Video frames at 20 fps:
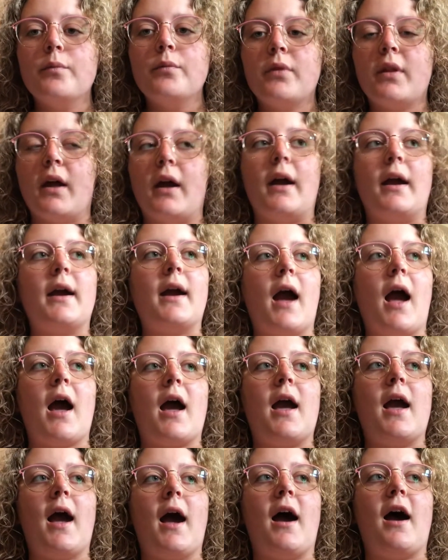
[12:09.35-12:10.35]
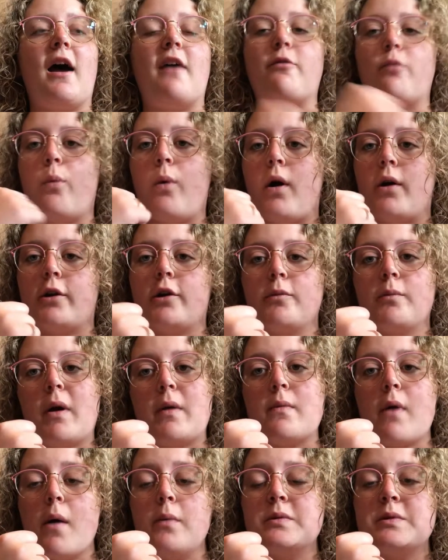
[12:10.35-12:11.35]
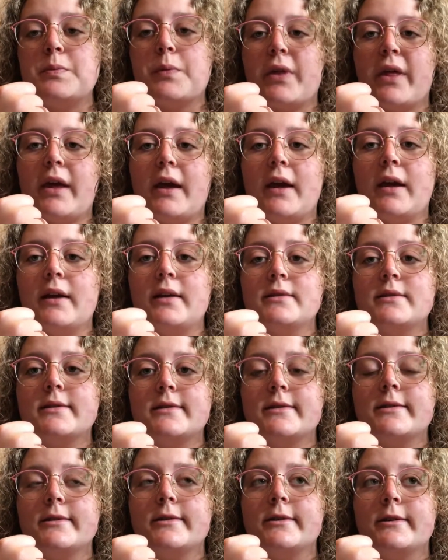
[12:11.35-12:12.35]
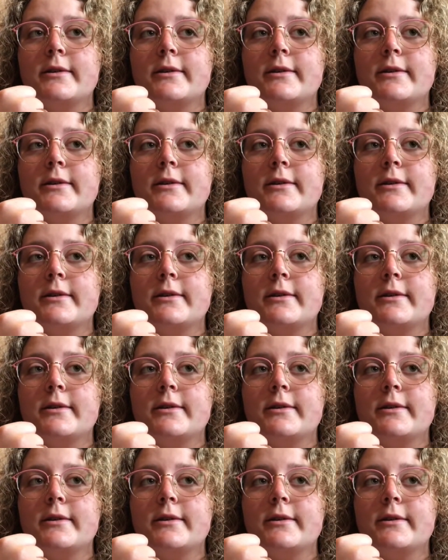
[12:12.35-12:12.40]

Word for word: Like I have watered my mom's plants,